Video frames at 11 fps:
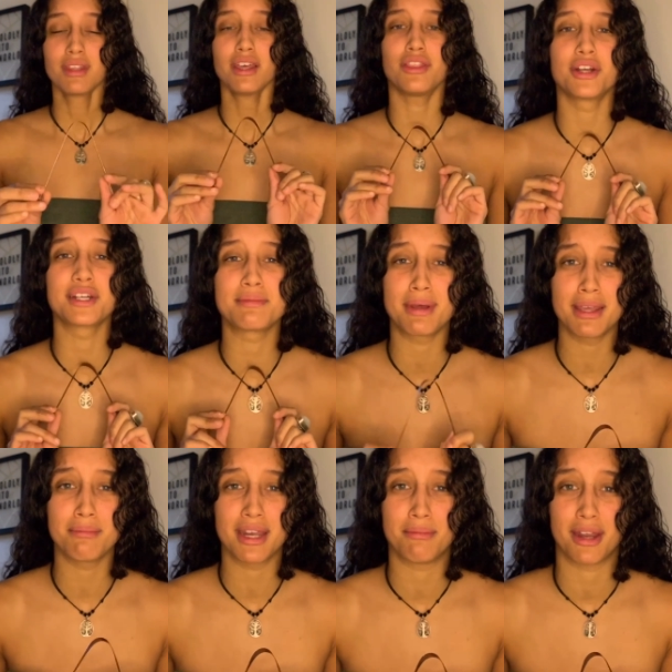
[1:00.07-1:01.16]
there's many,
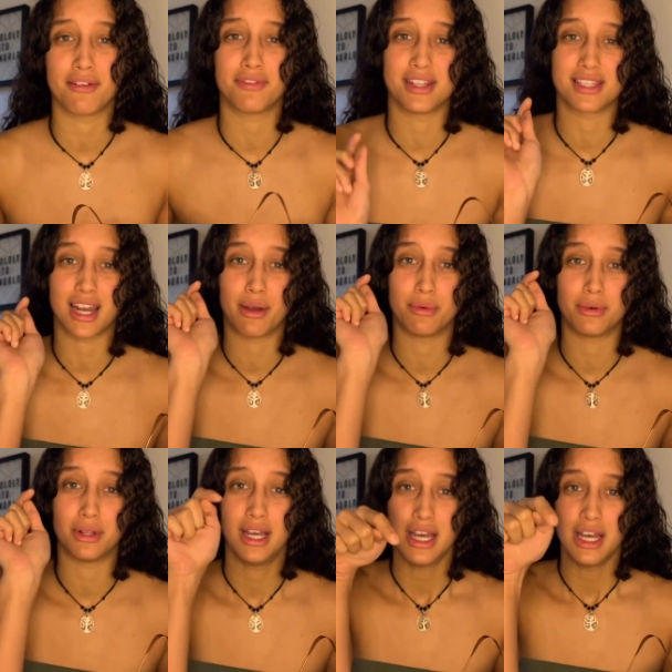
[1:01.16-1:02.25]
many benefits that I
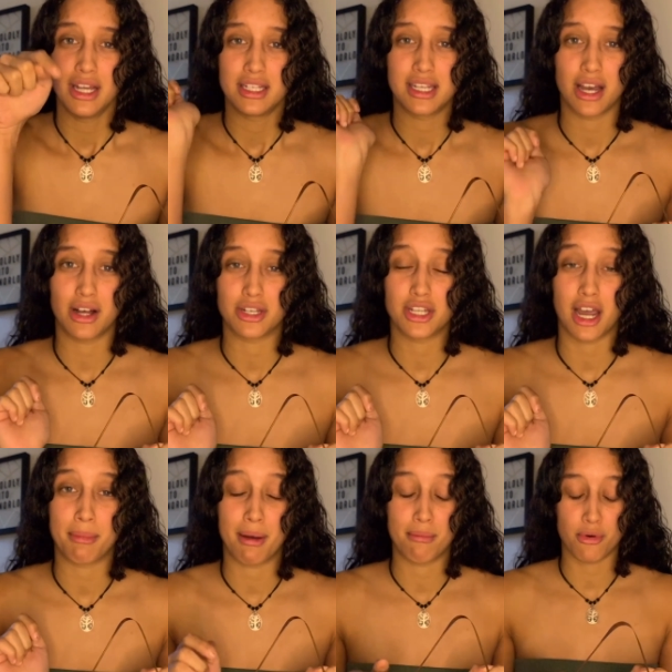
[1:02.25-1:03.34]
will tell, talk
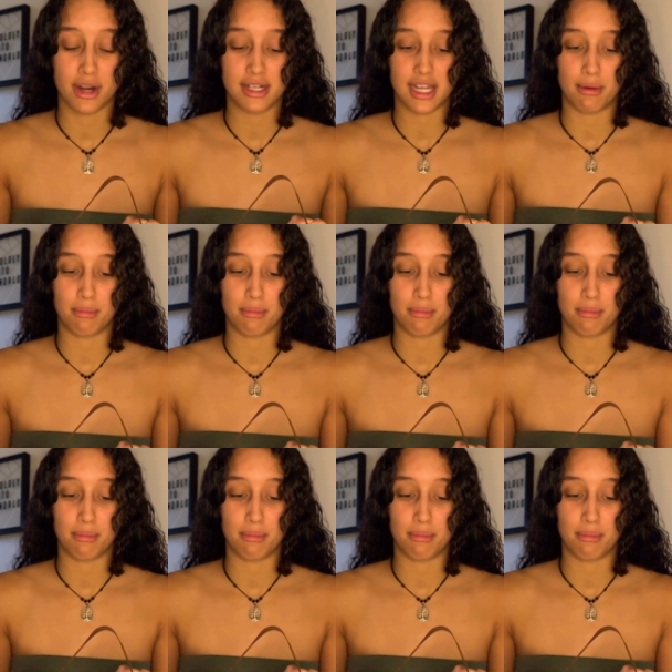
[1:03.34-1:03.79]
about more down